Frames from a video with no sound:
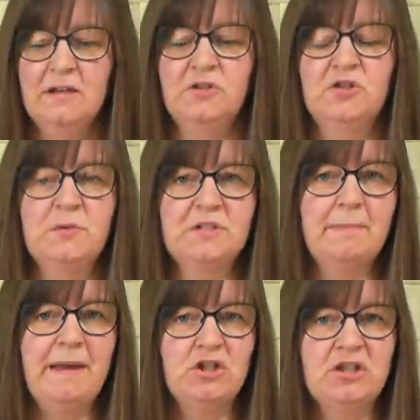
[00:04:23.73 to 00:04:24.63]
So just want to
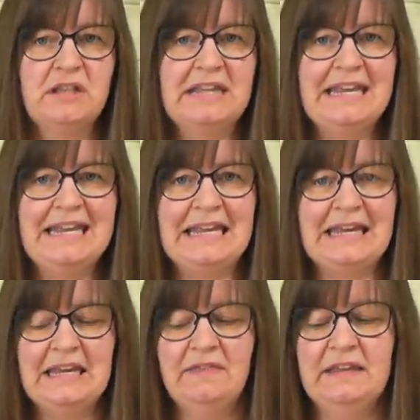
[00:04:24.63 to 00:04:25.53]
mention the ink
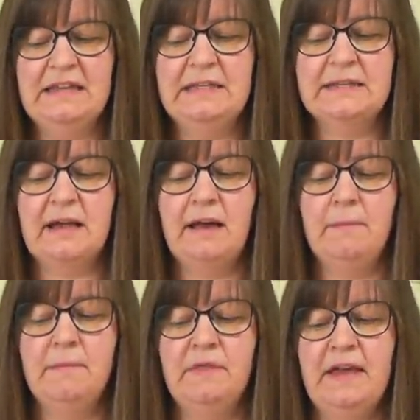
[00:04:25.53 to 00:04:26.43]
in these.
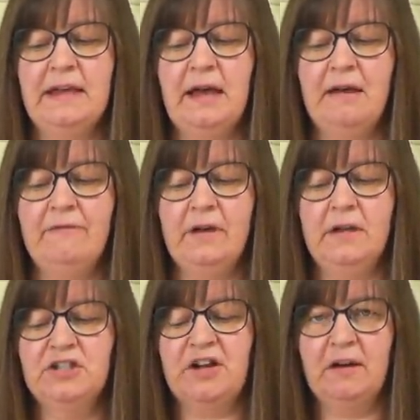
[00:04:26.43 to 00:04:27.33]
They have a
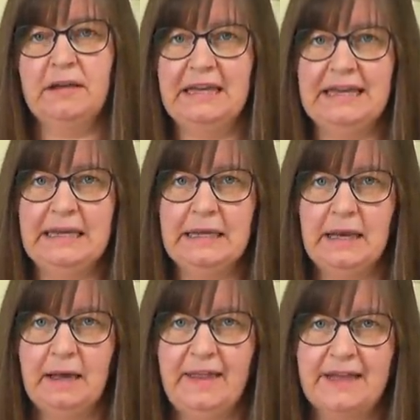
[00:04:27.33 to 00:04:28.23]
dye ink,
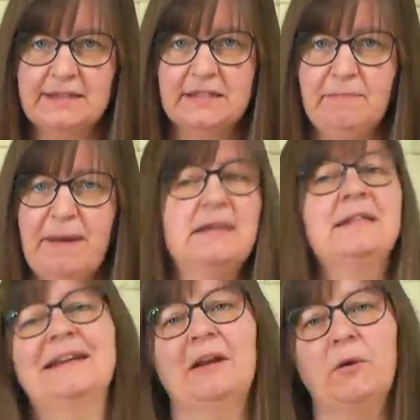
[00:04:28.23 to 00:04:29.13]
and that's
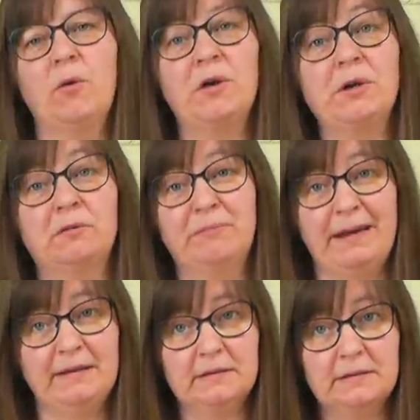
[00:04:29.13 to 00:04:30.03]
suspended in an oil
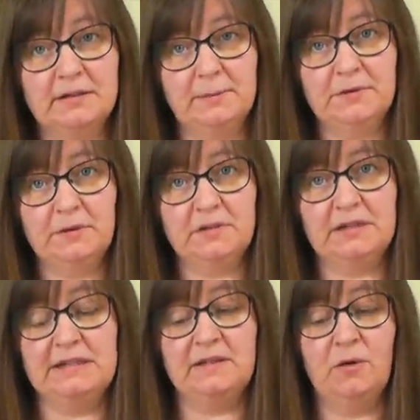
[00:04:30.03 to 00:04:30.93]
based substance,
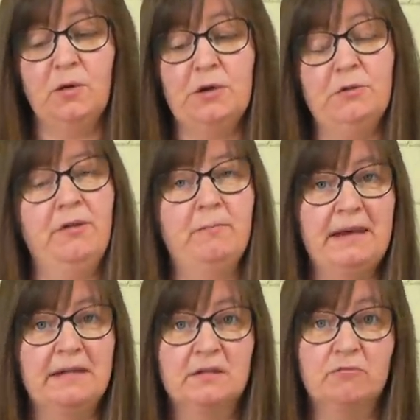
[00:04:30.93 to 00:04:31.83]
and it's the oil that
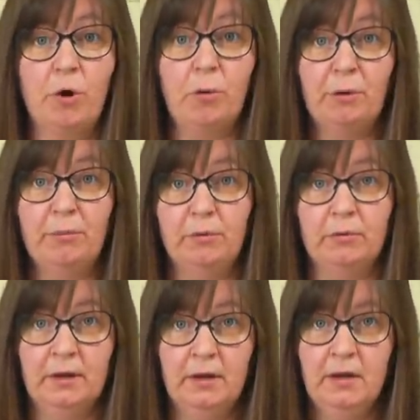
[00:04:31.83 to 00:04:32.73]
makes the rollable
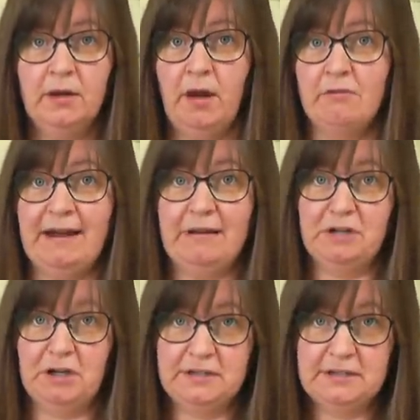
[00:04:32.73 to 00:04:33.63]
go round
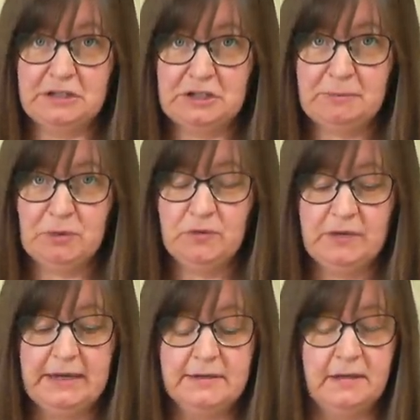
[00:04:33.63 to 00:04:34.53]
nice and
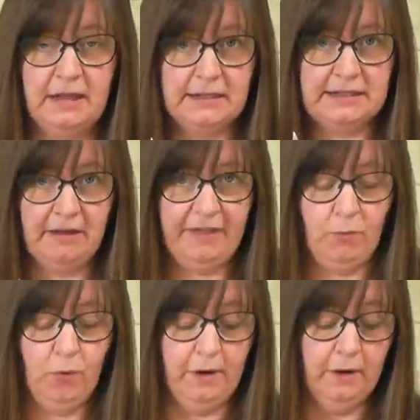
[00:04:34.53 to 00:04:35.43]
smoothly. So that's how they
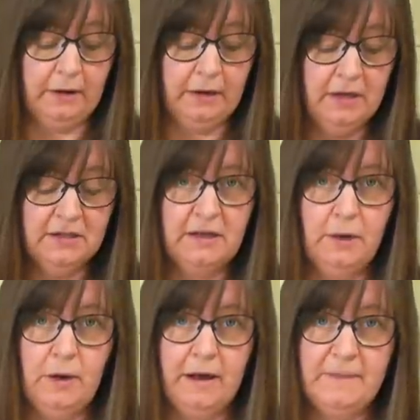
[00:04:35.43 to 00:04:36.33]
work.
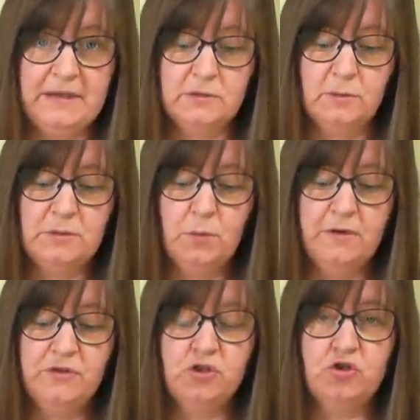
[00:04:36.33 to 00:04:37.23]
So it's always
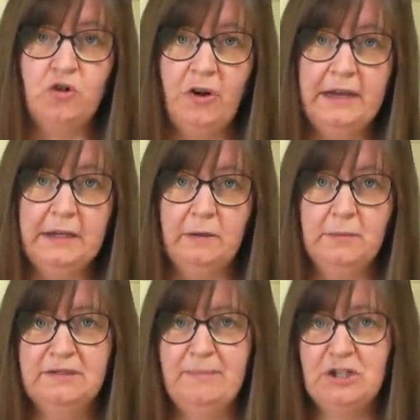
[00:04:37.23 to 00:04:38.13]
worth just trying them,
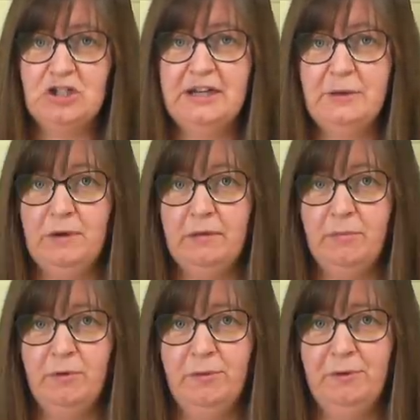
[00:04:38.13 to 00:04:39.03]
especially with
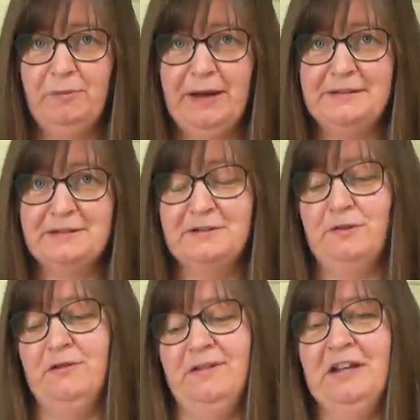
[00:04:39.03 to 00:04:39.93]
ballpoint pens, because
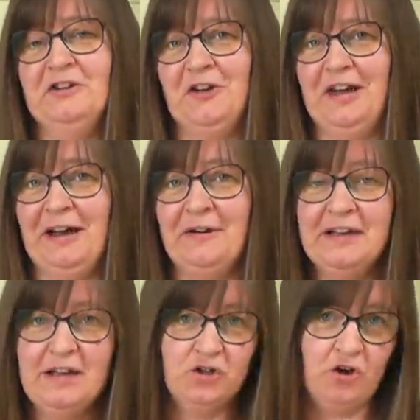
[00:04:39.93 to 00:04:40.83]
often they dry out.
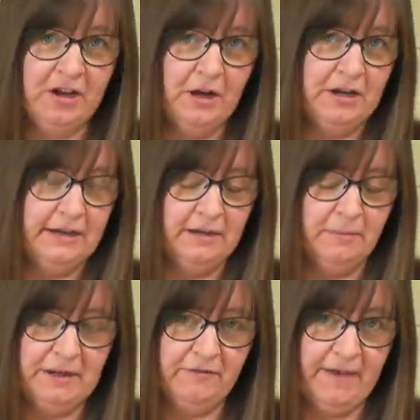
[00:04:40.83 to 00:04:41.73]
Try it on a little
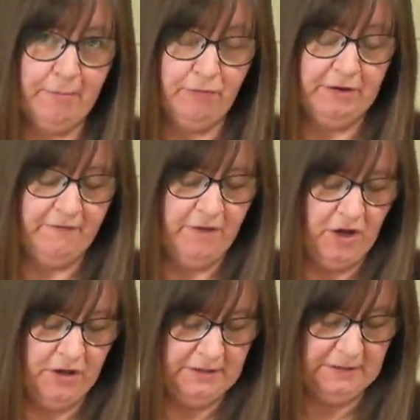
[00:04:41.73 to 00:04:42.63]
bit of fabric
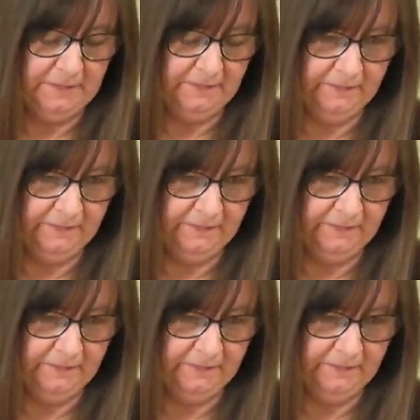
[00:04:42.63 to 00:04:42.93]
first.